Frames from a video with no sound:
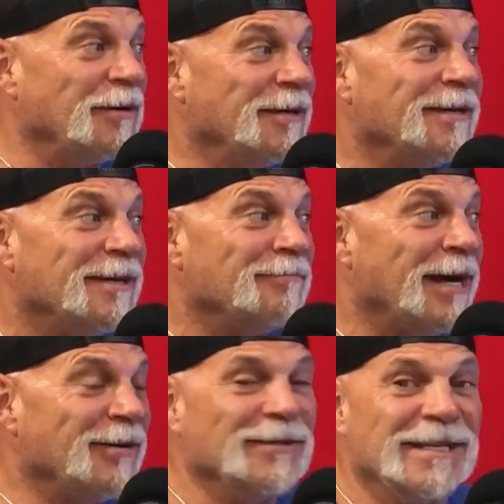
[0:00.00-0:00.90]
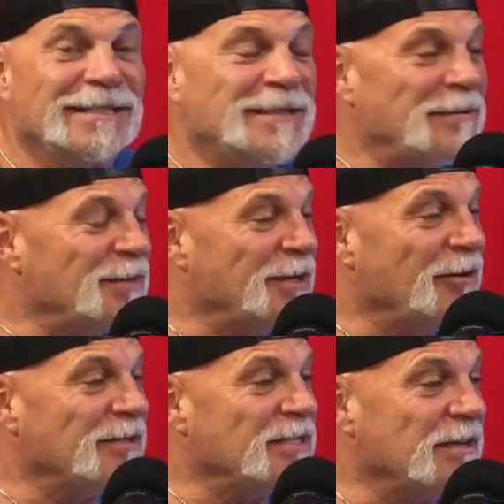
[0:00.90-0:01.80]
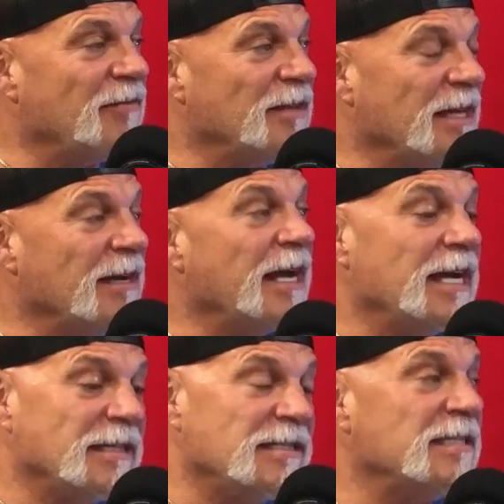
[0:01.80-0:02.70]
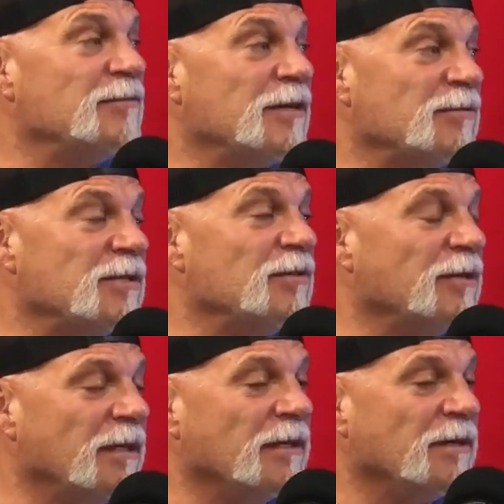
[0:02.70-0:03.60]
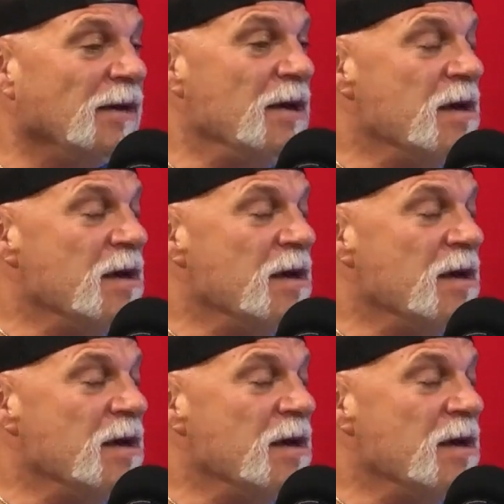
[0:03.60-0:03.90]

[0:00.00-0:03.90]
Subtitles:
My old nickname, you know, and stuff. And then I got to see what he was doing in there.